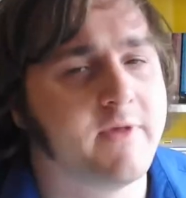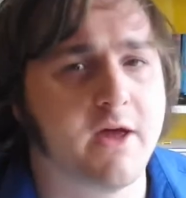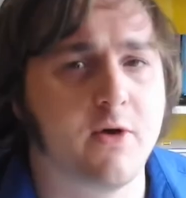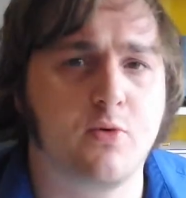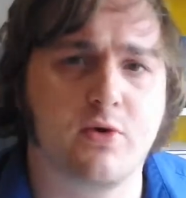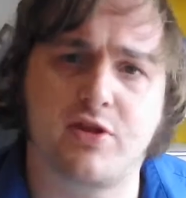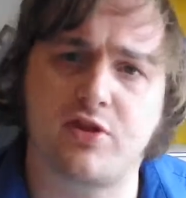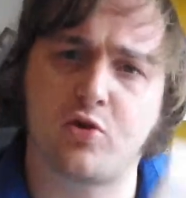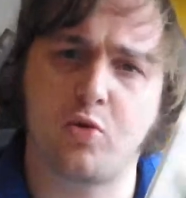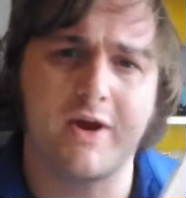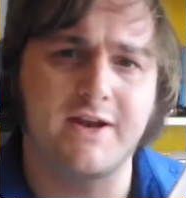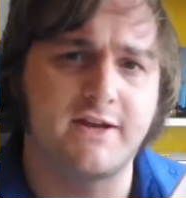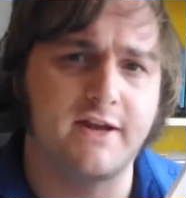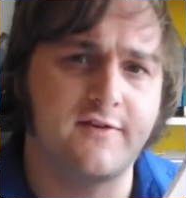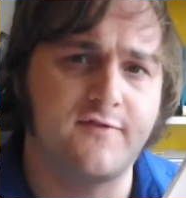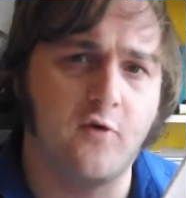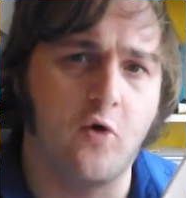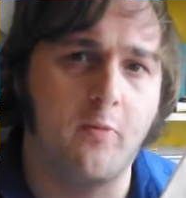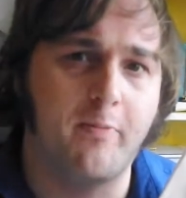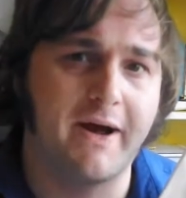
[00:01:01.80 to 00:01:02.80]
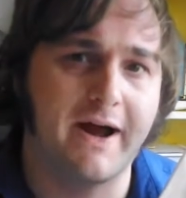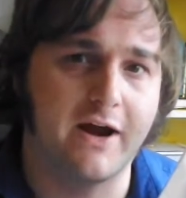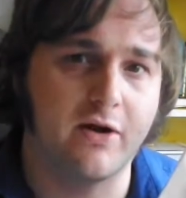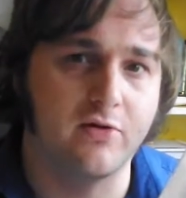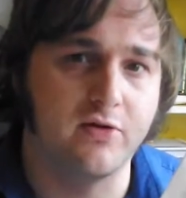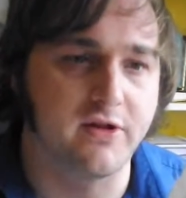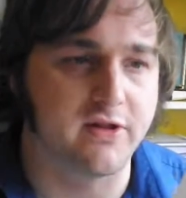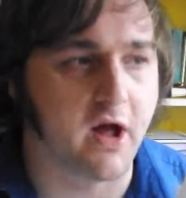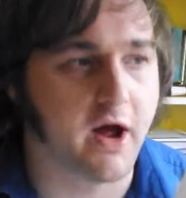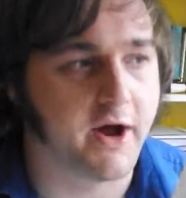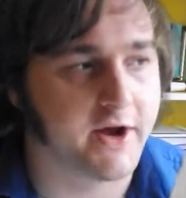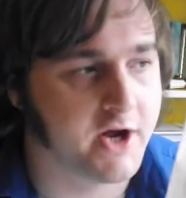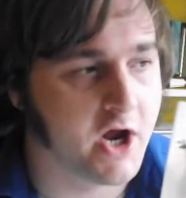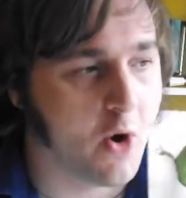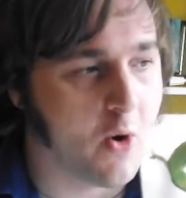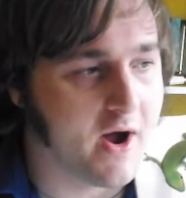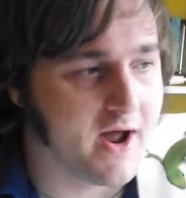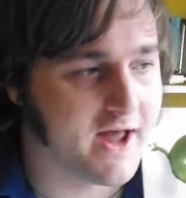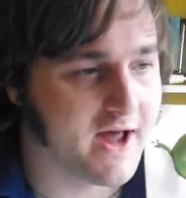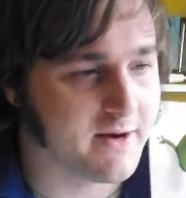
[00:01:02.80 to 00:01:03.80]
It was £24. I
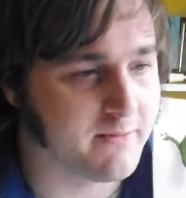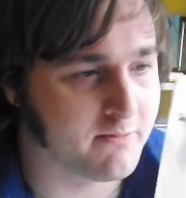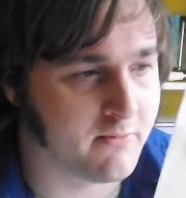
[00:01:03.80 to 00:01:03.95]
know I had